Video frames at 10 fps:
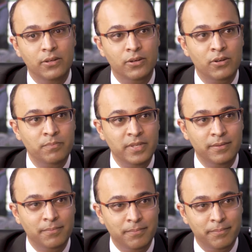your
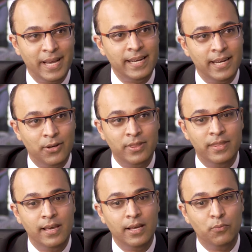common man out
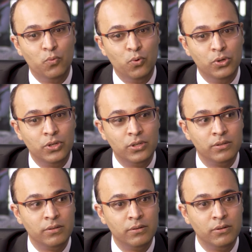there won't
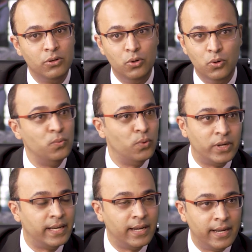know
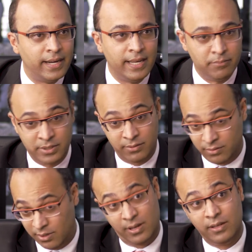what an RIM is,
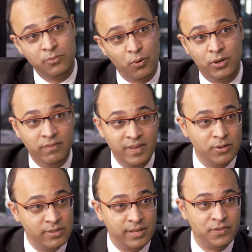and that's what your
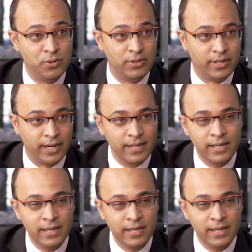videos have shown, right?